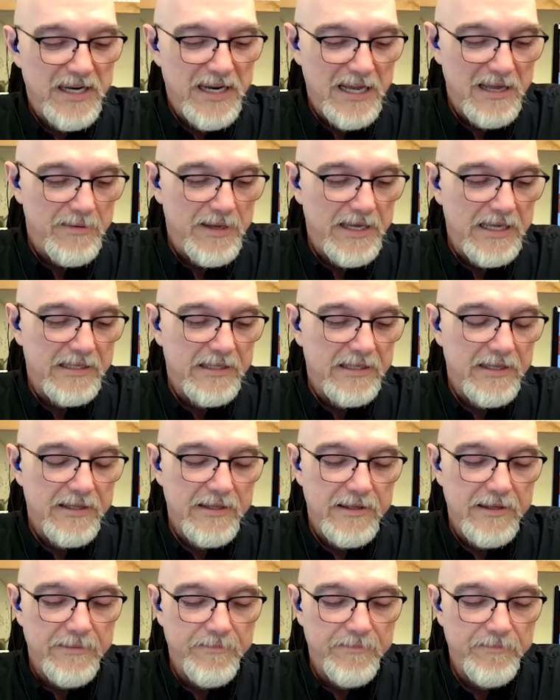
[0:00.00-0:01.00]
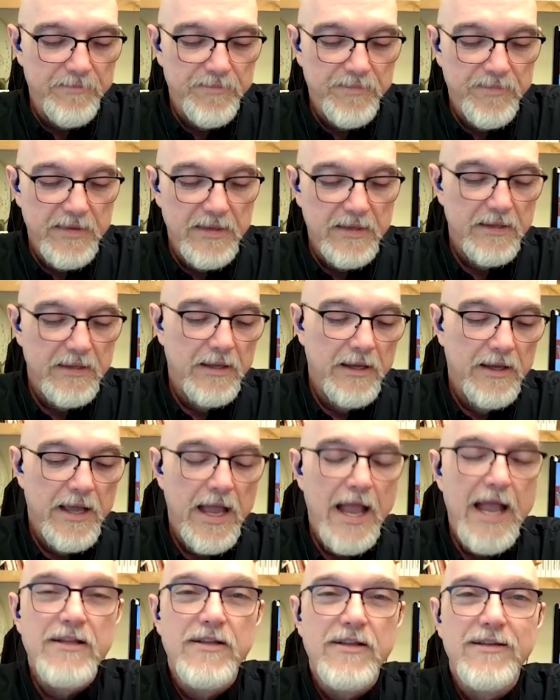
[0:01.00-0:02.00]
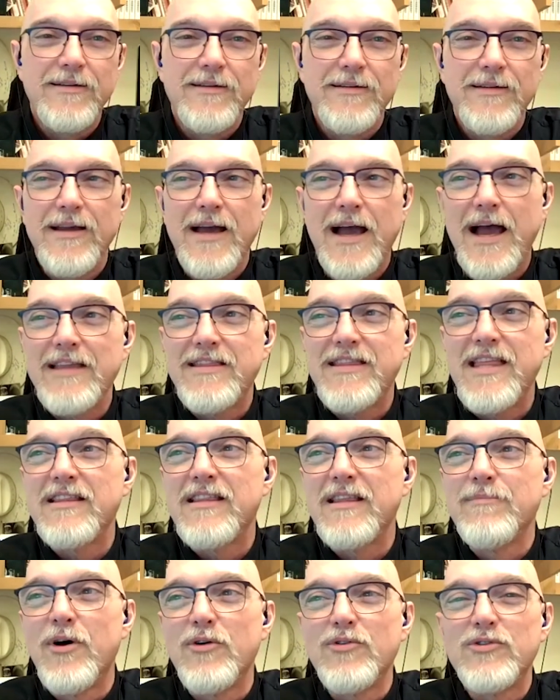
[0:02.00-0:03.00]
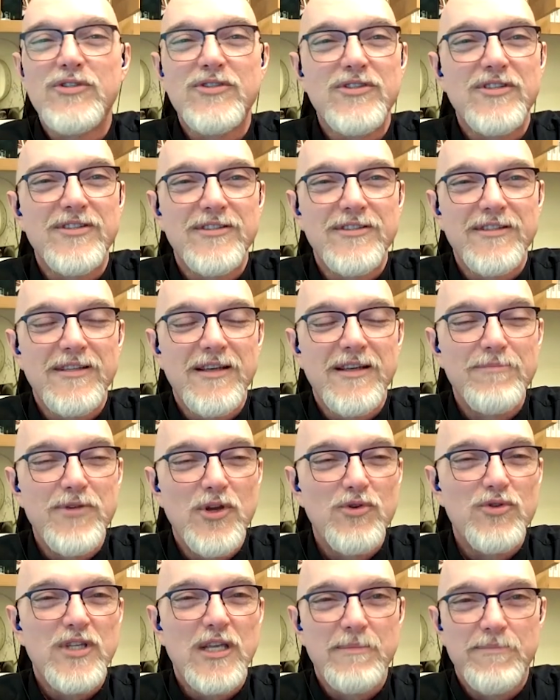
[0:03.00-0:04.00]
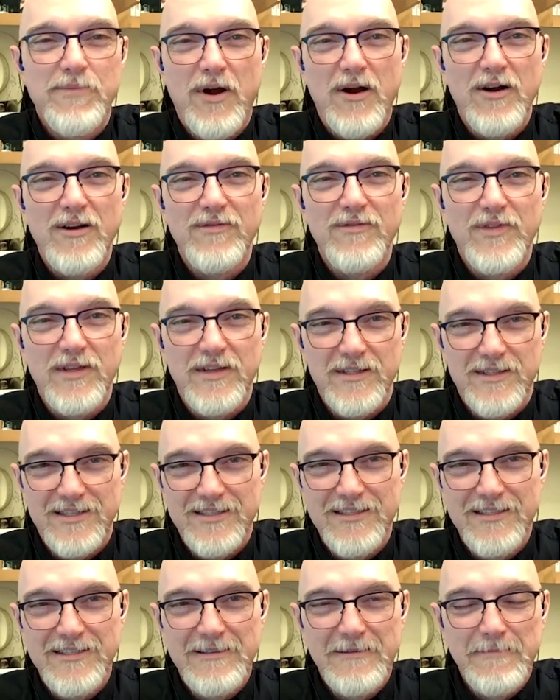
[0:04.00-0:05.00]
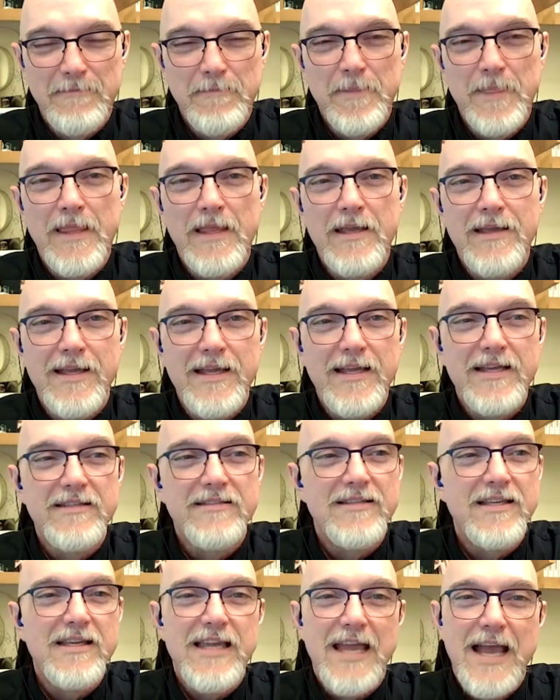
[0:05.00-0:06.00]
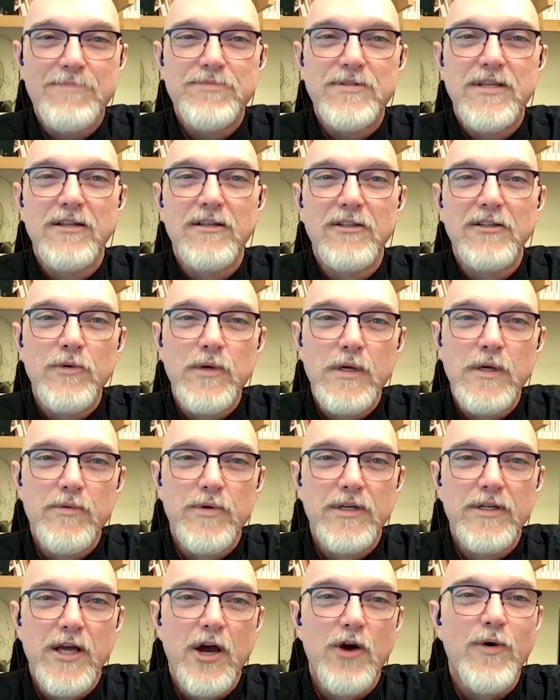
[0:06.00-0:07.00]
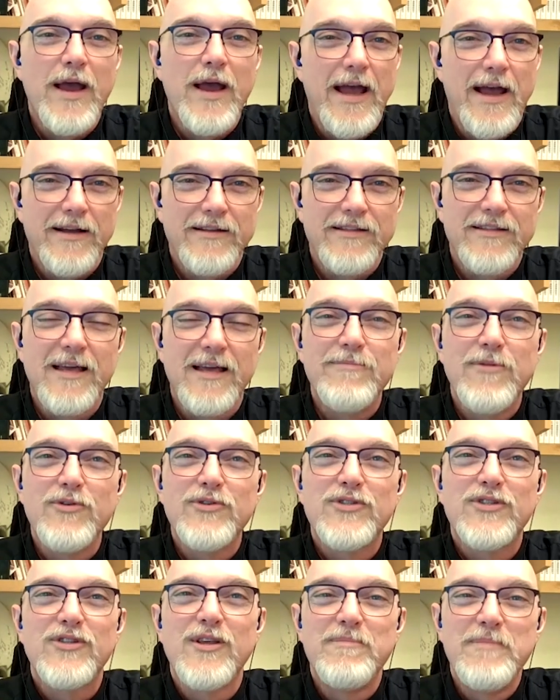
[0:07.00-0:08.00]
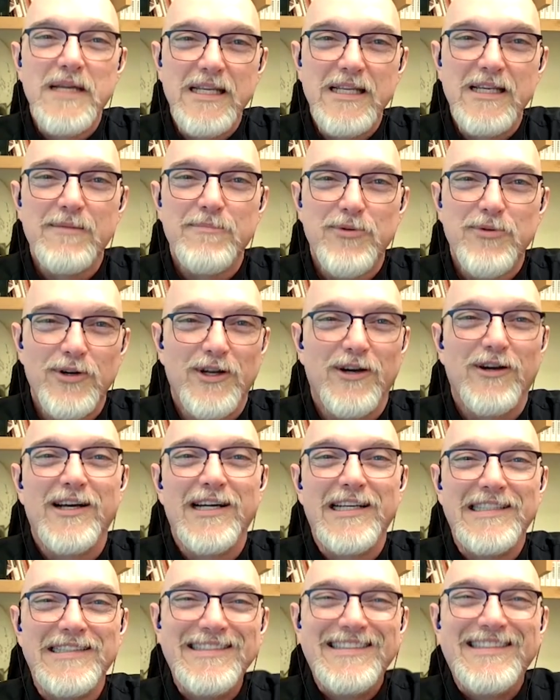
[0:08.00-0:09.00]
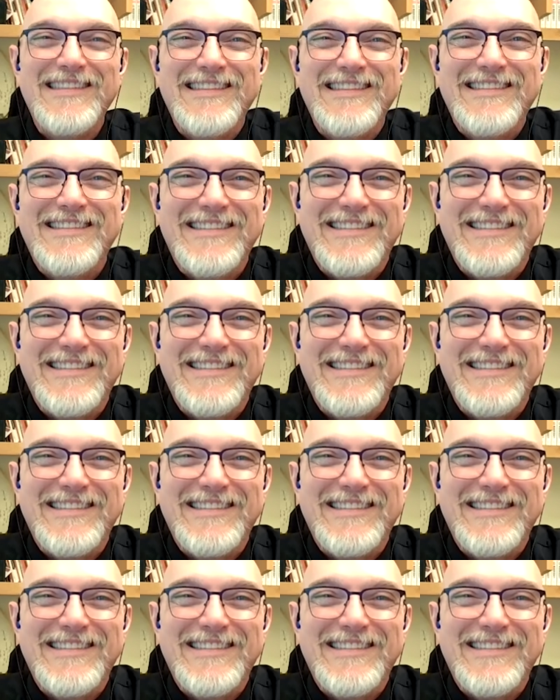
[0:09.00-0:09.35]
But I mean, and I think the most amusing part of this is the Captain Louis Renault Act that most of the media put on,